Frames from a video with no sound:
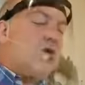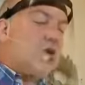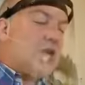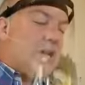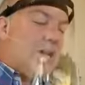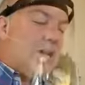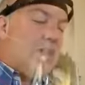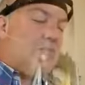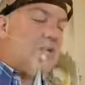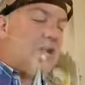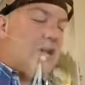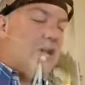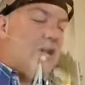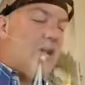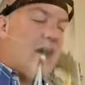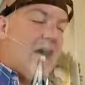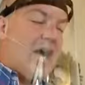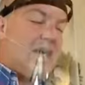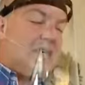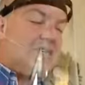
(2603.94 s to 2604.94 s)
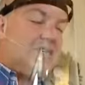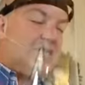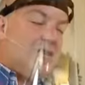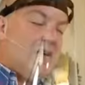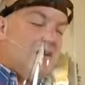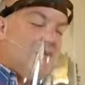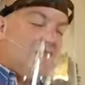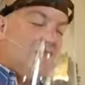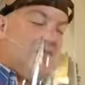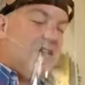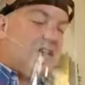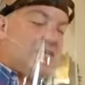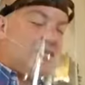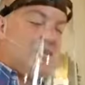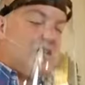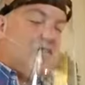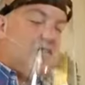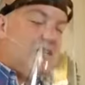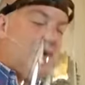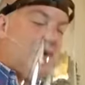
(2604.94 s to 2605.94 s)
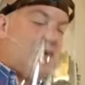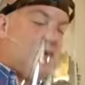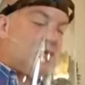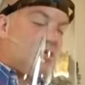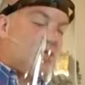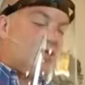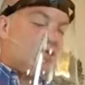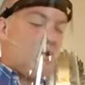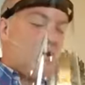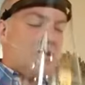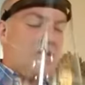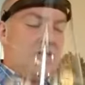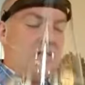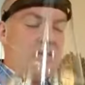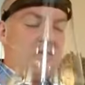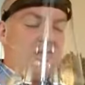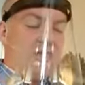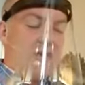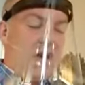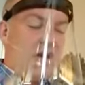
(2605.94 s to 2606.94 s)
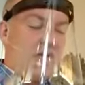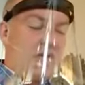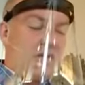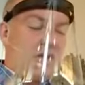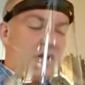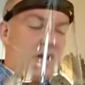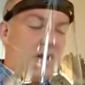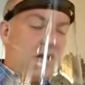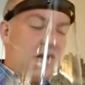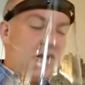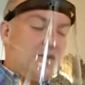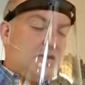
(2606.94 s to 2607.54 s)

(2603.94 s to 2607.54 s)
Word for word: keeping our eyes fixed and focused on you, Father God.